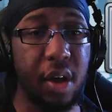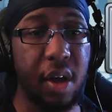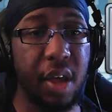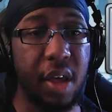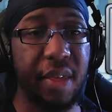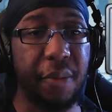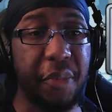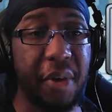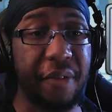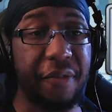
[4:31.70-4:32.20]

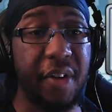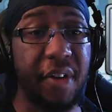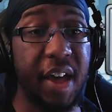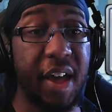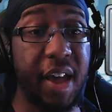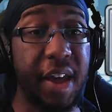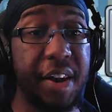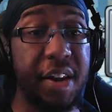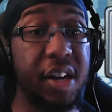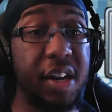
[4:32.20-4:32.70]
Then we have
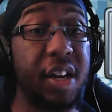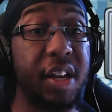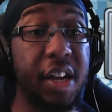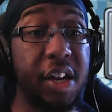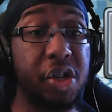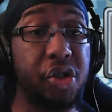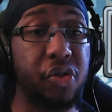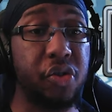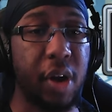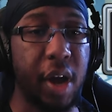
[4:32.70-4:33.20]
Hidden
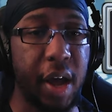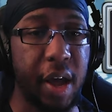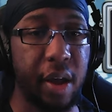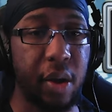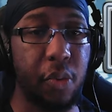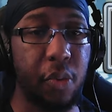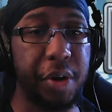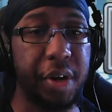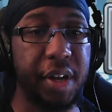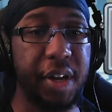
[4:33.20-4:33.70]
Easter Egg.
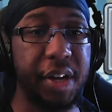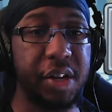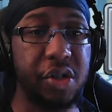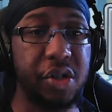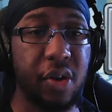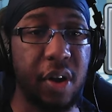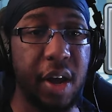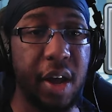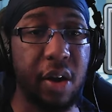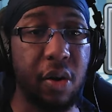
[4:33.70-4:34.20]
When an Easter
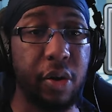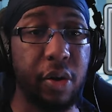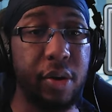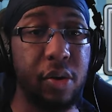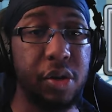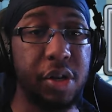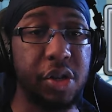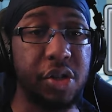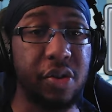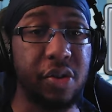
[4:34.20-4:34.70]
egg or
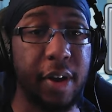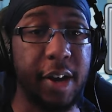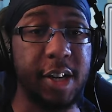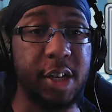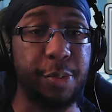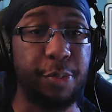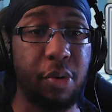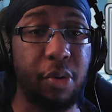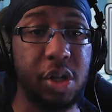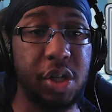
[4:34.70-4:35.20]
huge Easter egg is
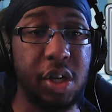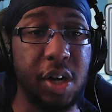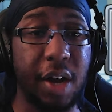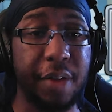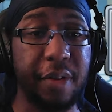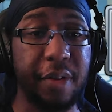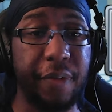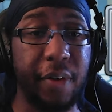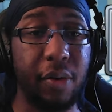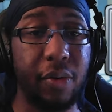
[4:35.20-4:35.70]
present on
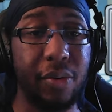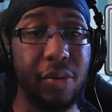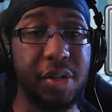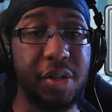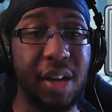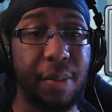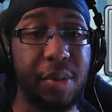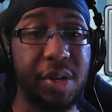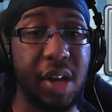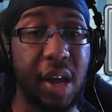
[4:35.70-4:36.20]
the field, reduce
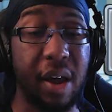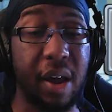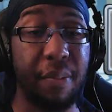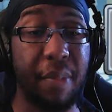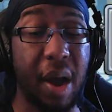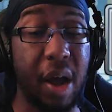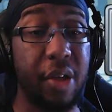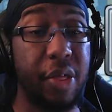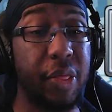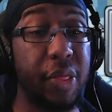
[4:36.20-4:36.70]
damage taken
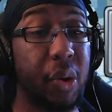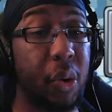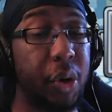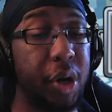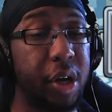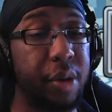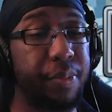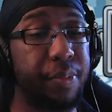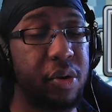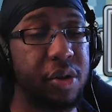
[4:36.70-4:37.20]
by
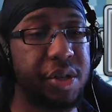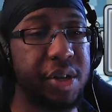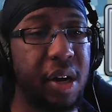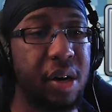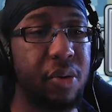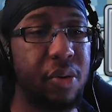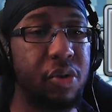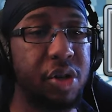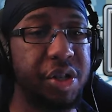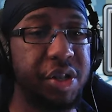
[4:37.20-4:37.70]
30%,
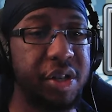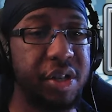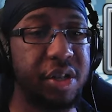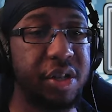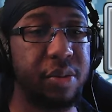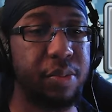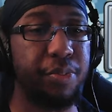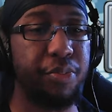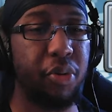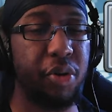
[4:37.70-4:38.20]
which
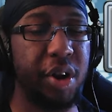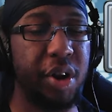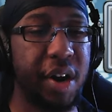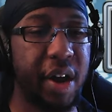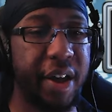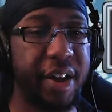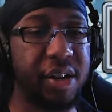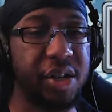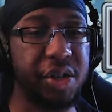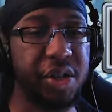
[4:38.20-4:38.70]
is pretty
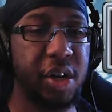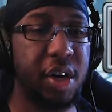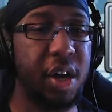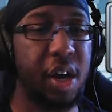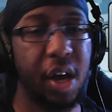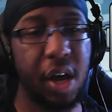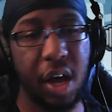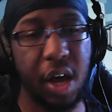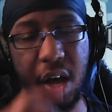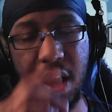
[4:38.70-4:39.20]
nice.
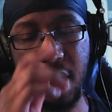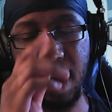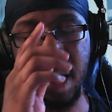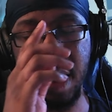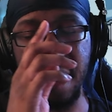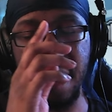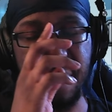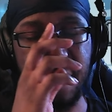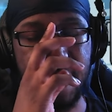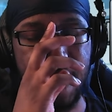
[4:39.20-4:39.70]

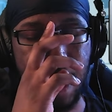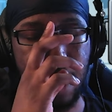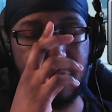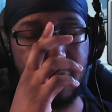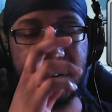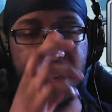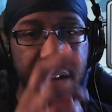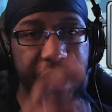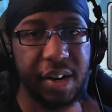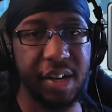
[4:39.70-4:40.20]
The
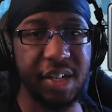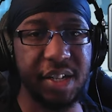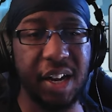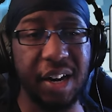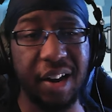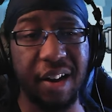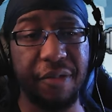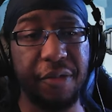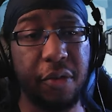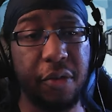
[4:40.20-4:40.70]
downside is that
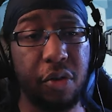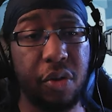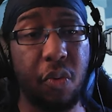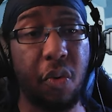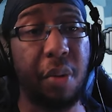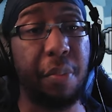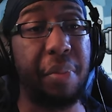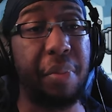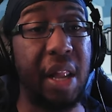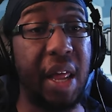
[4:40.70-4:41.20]
if you're the
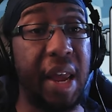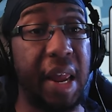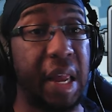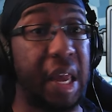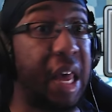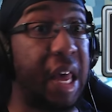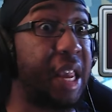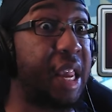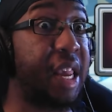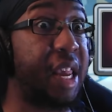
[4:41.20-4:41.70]
one playing
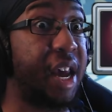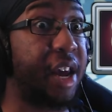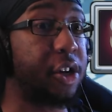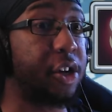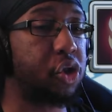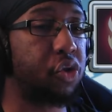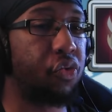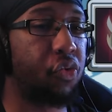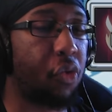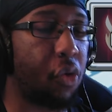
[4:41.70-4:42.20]

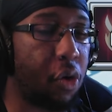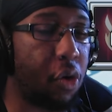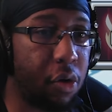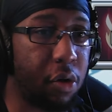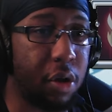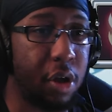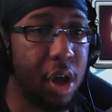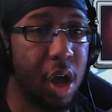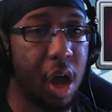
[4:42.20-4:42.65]
against Roll,